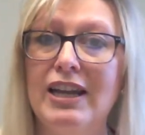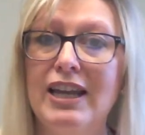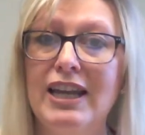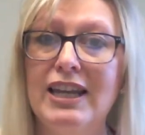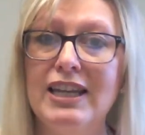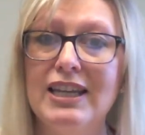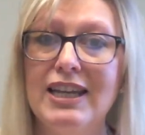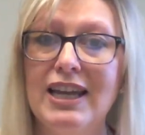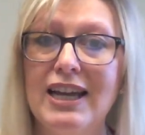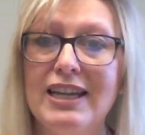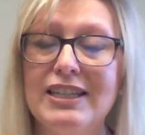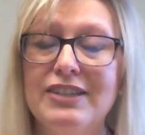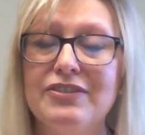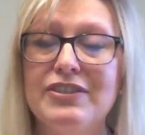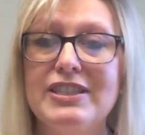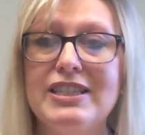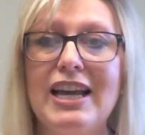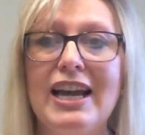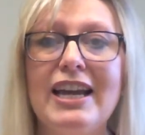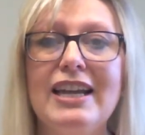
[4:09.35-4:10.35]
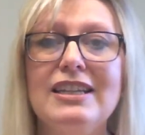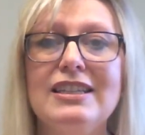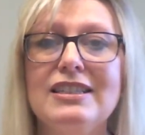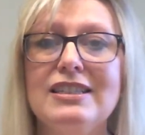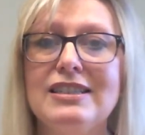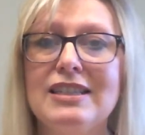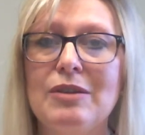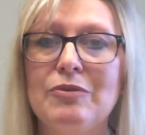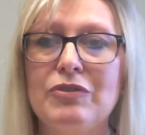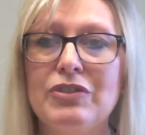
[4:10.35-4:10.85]
any kind of site,
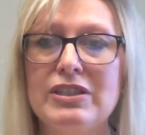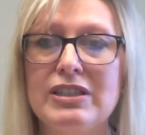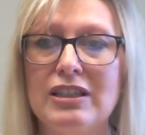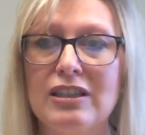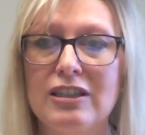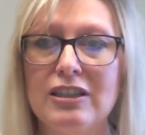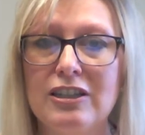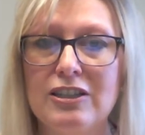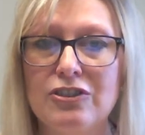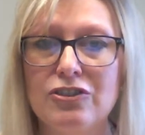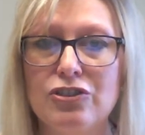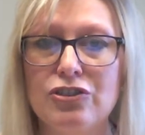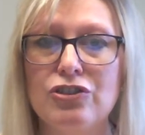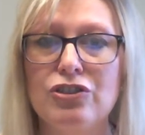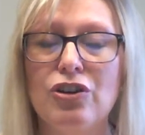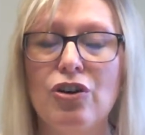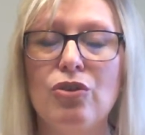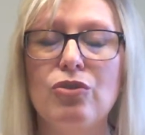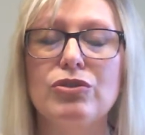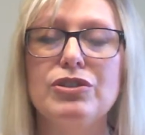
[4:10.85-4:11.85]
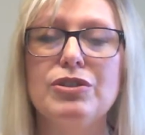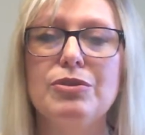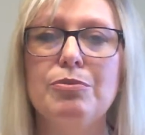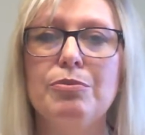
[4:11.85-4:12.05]
some facilities don't.